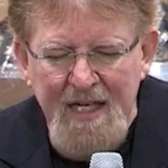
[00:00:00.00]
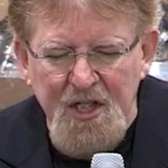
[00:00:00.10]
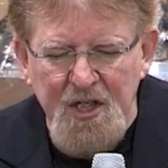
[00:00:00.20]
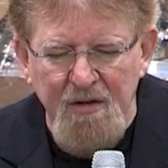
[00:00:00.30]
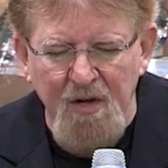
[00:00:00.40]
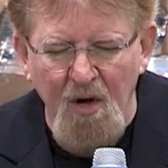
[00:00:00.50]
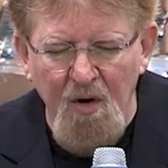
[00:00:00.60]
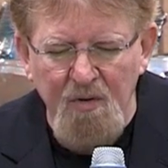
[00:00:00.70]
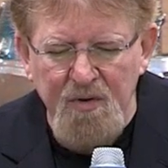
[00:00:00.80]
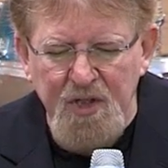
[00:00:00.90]
to
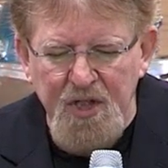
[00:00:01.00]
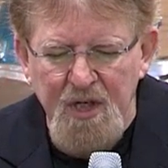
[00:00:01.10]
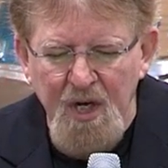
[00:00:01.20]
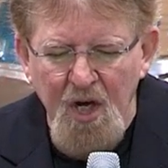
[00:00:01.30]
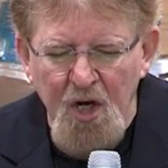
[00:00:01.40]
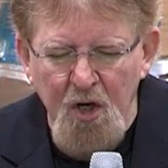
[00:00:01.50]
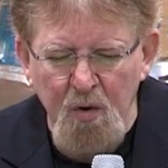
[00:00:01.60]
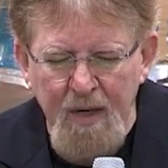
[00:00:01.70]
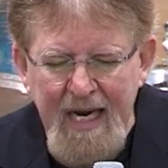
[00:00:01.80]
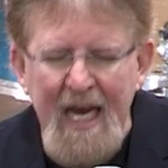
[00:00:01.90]
those who
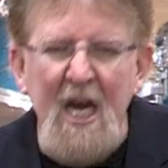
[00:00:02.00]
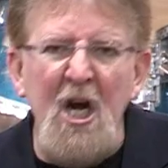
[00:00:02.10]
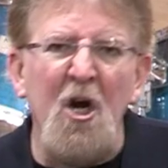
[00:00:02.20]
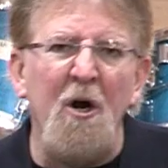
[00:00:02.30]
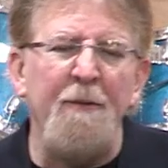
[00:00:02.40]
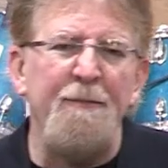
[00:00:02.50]
hear.